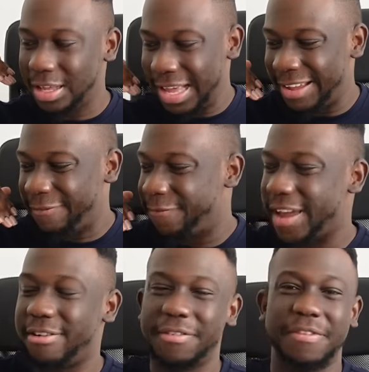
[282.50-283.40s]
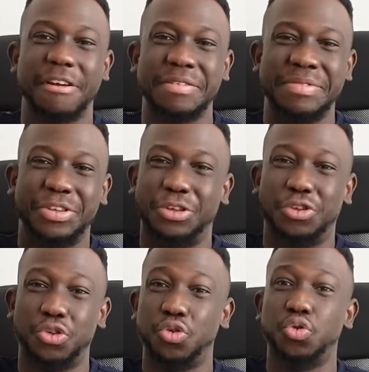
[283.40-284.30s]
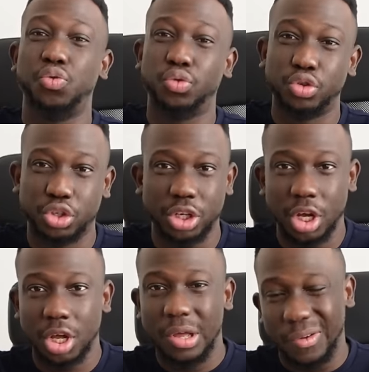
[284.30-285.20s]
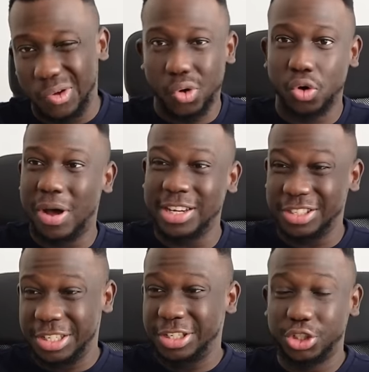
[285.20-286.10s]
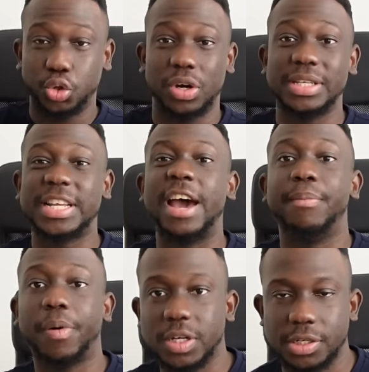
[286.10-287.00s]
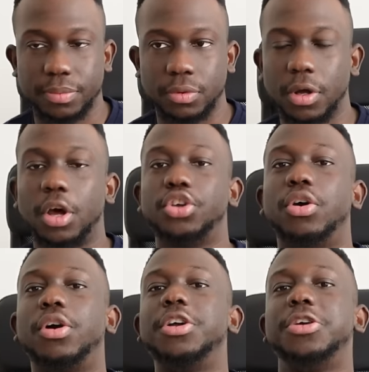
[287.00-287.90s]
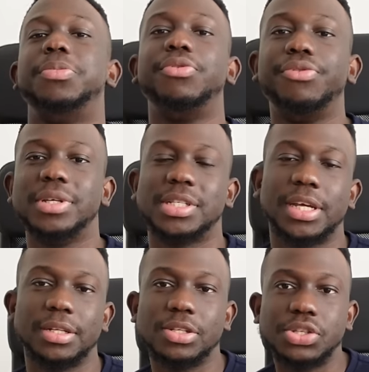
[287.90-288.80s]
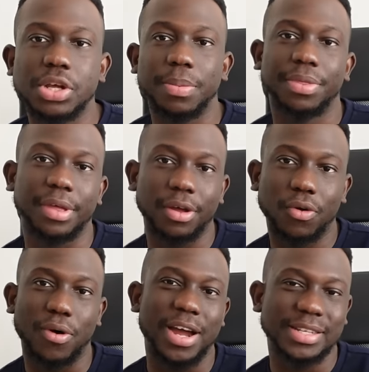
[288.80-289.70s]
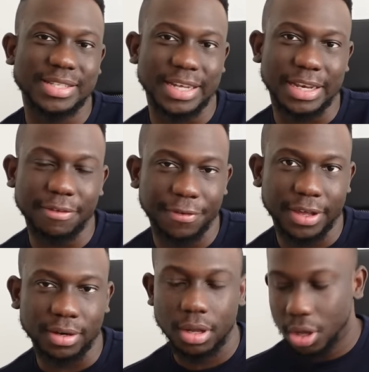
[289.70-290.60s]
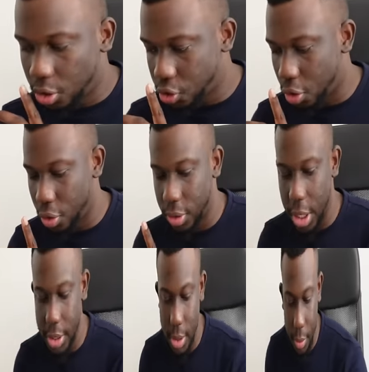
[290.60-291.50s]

a very, very huge goal as in the shortest time possible, you're going to be risking something quite significant. So hold on, guys.